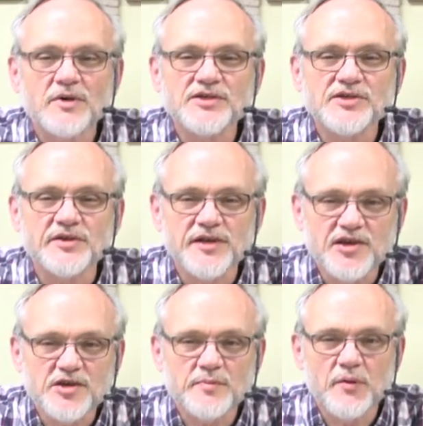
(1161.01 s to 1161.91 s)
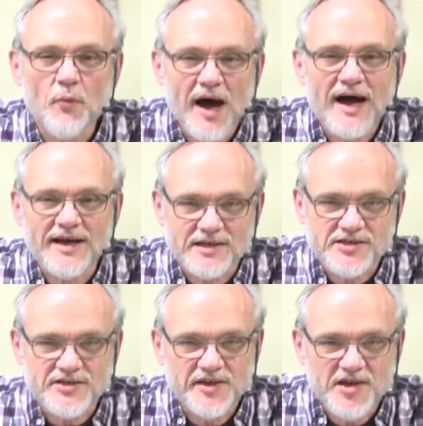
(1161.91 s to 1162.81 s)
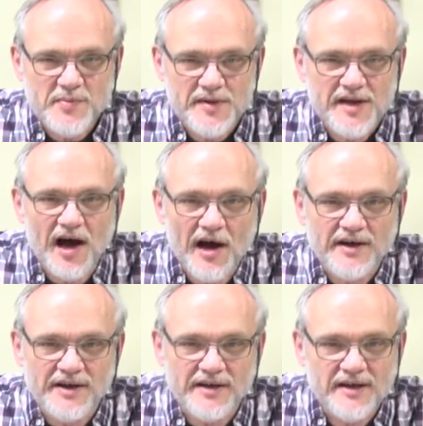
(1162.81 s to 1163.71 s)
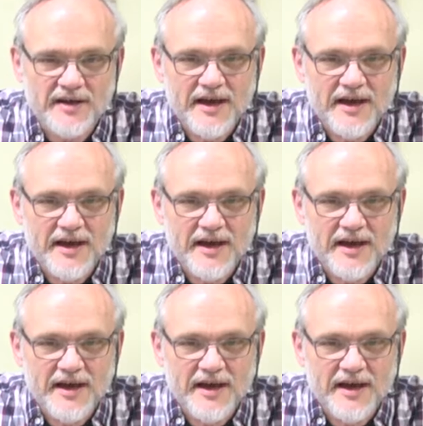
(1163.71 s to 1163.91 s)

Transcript: but you need to be wise. You need to be cunning.